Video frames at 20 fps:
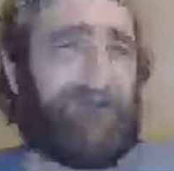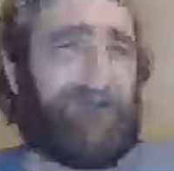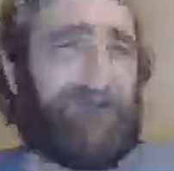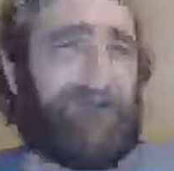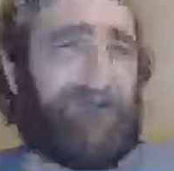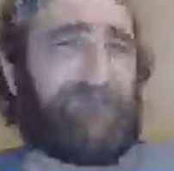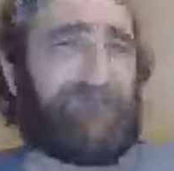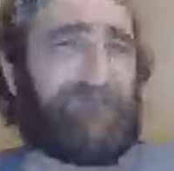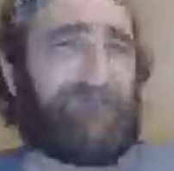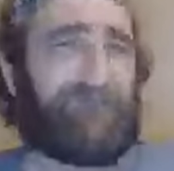
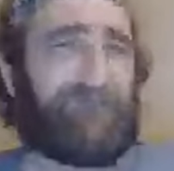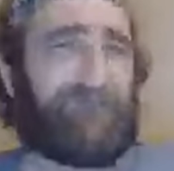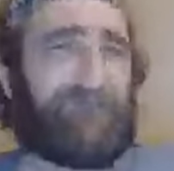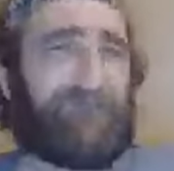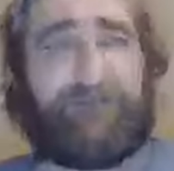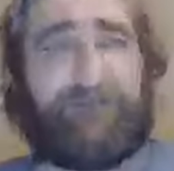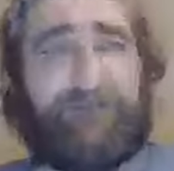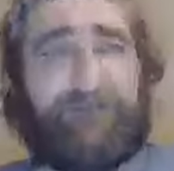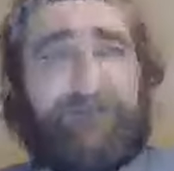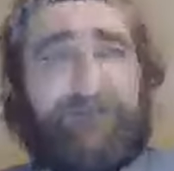with
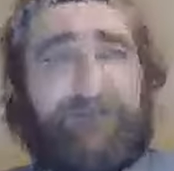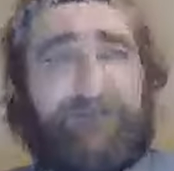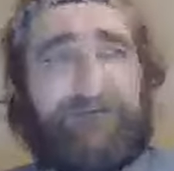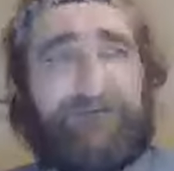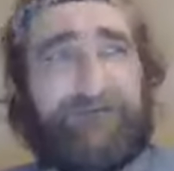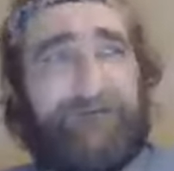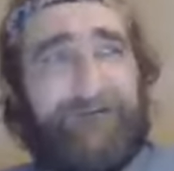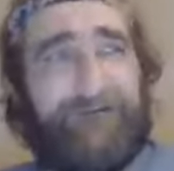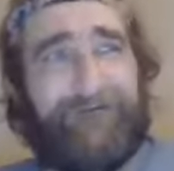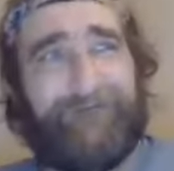
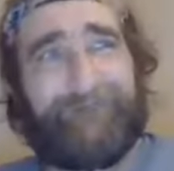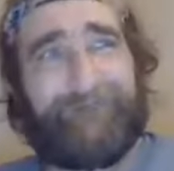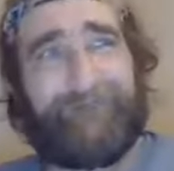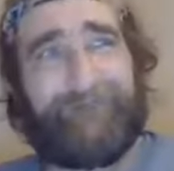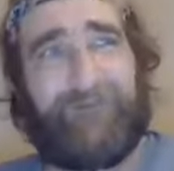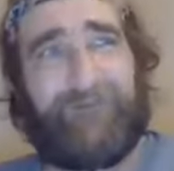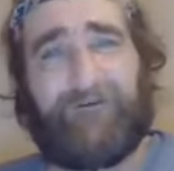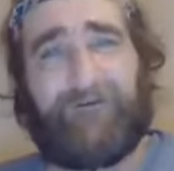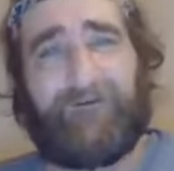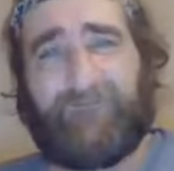density
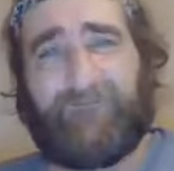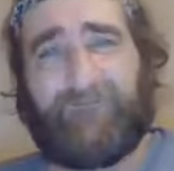that,